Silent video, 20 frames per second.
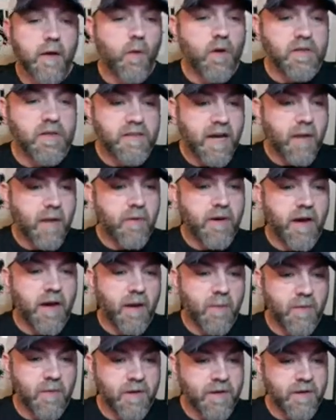was Comic
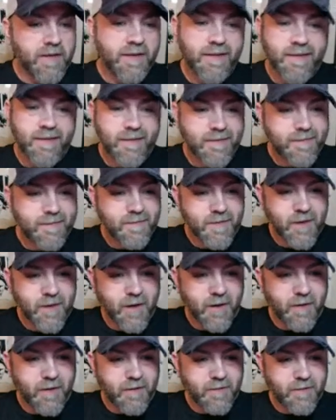Con, but you
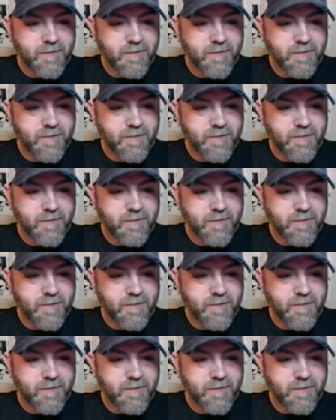know.